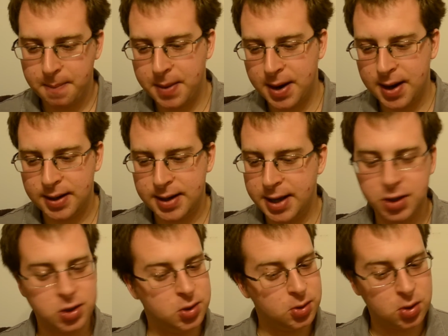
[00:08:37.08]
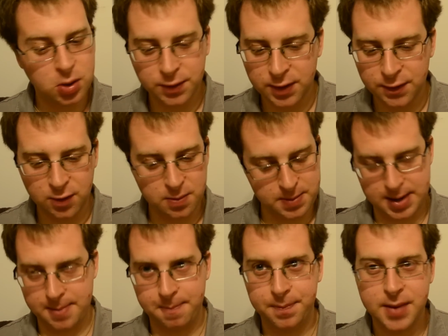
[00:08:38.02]
But it's too goofy for
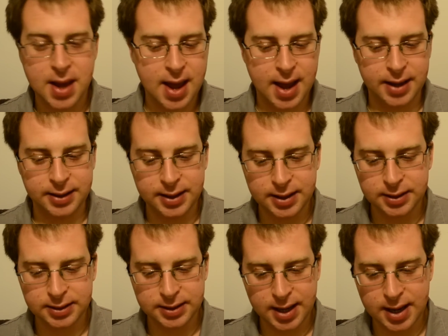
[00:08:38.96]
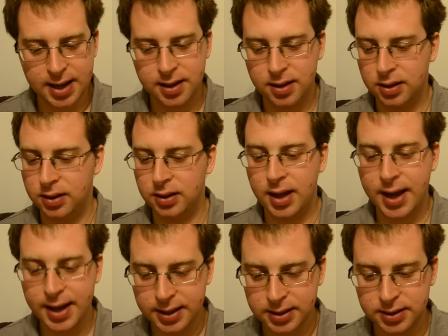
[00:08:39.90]
me. And Nina said
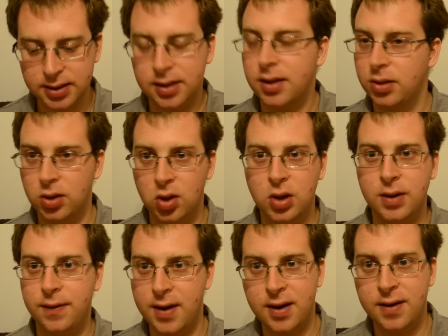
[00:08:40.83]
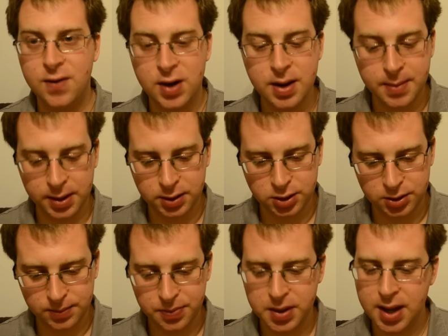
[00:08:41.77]
likes the look very, very
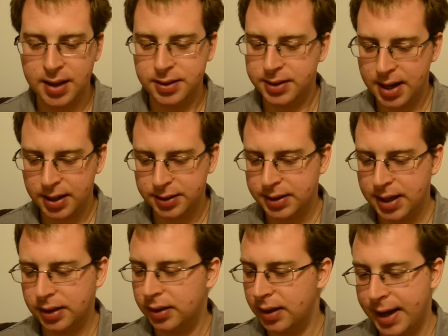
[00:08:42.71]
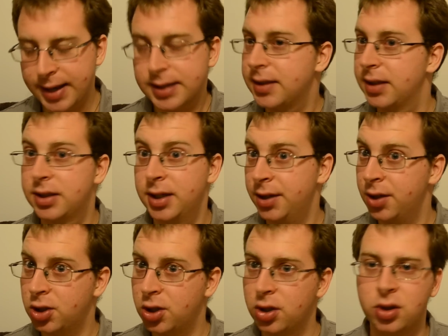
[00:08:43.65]
much. Zach said likes the
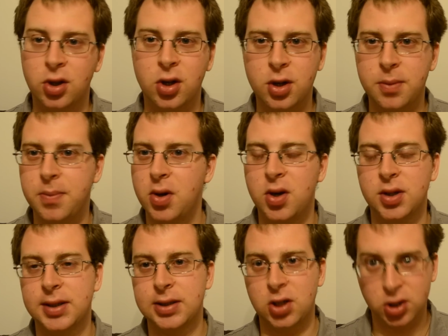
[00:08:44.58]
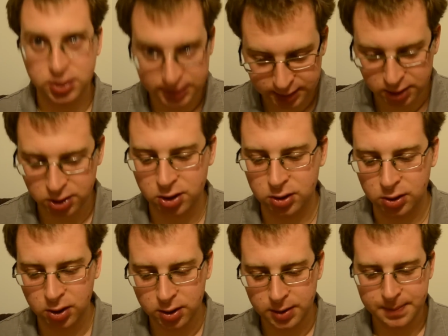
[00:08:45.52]
signature look because it's her signature
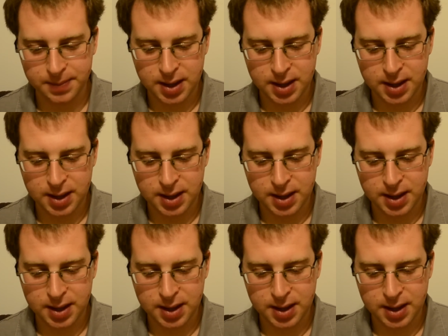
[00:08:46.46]
look.